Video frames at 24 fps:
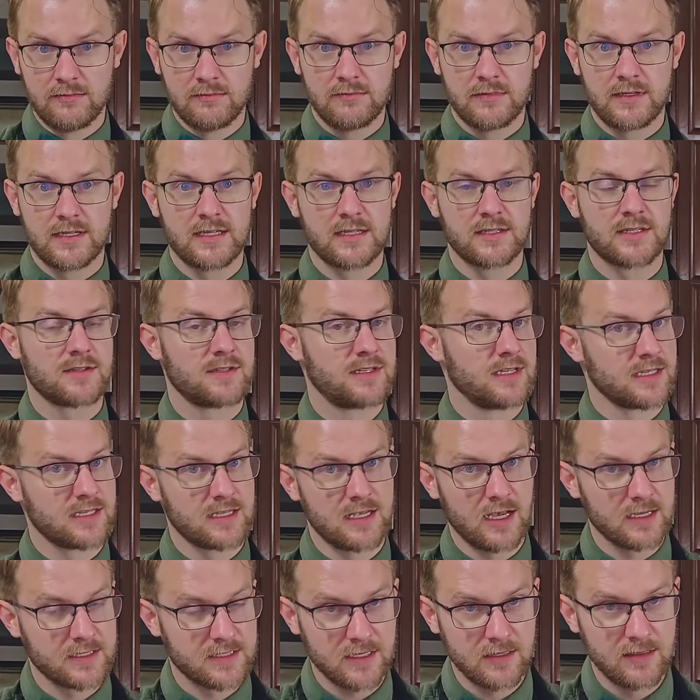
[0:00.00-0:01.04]
is
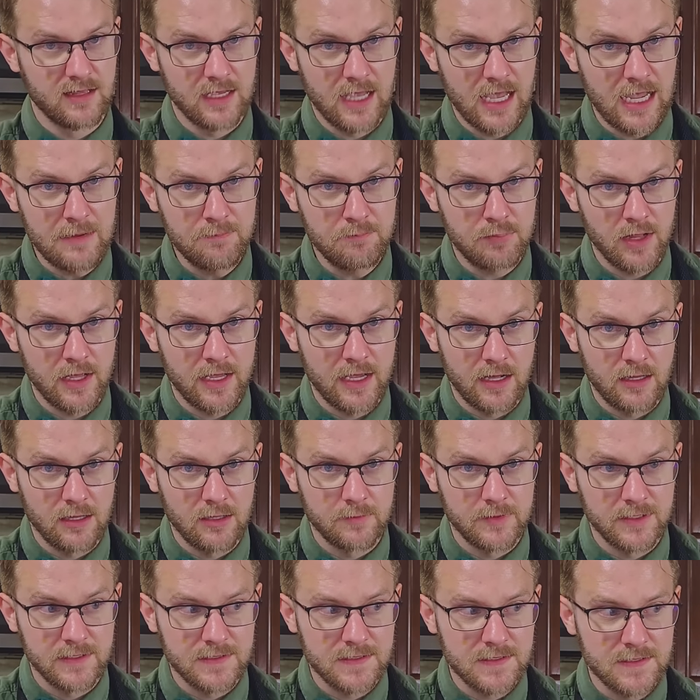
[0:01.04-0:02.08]
discussing the gameplay
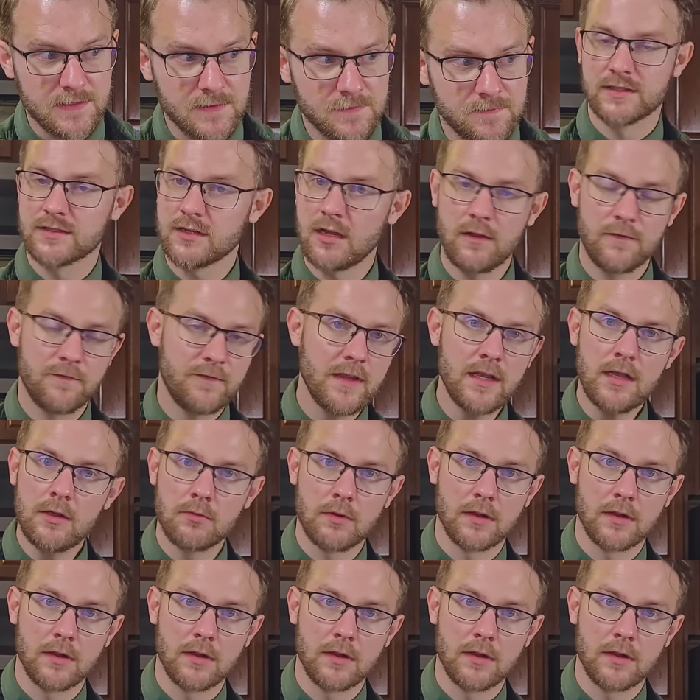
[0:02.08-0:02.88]
element. comments. It's all feel